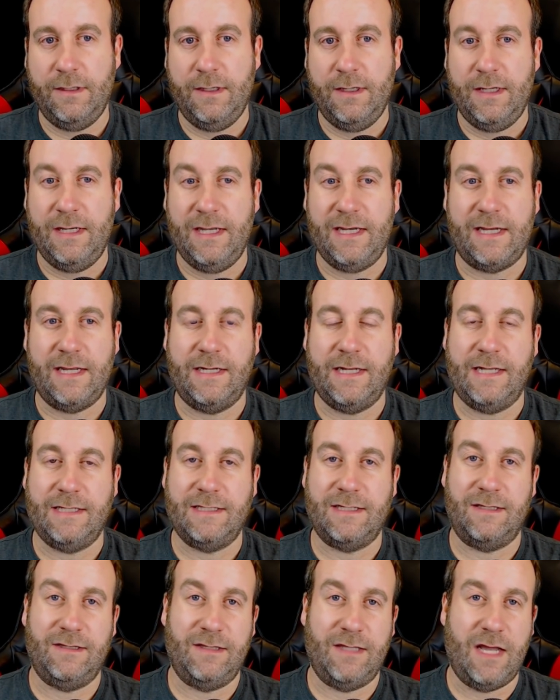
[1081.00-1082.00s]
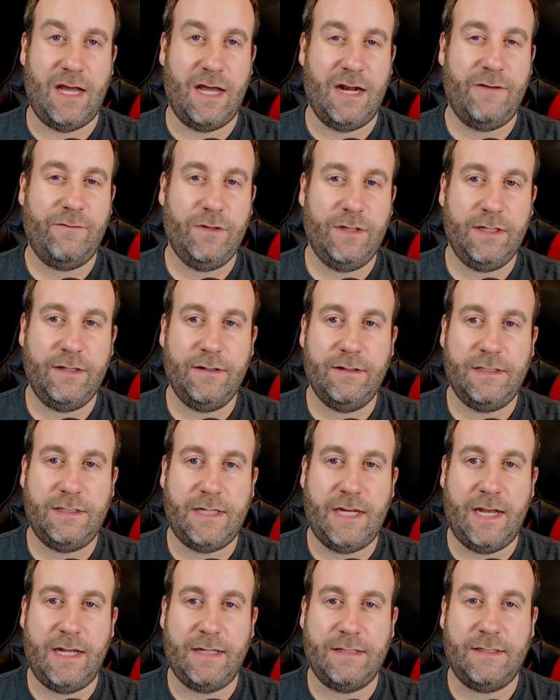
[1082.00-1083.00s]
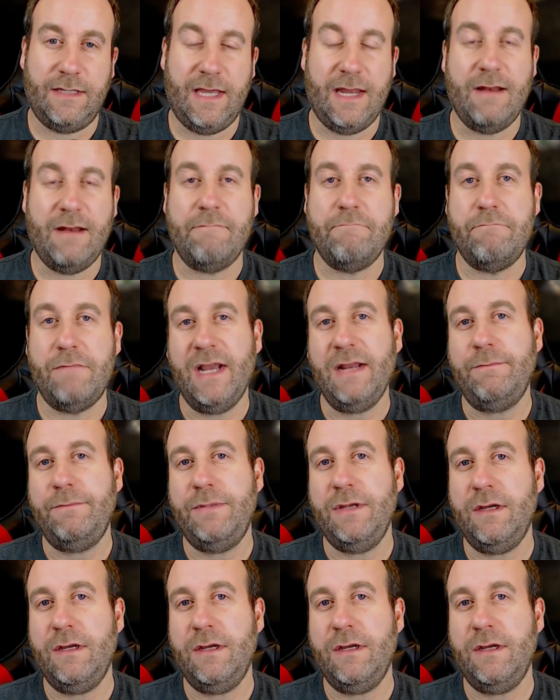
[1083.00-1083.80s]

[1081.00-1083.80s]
It contains a lot of really good stats, and it might be a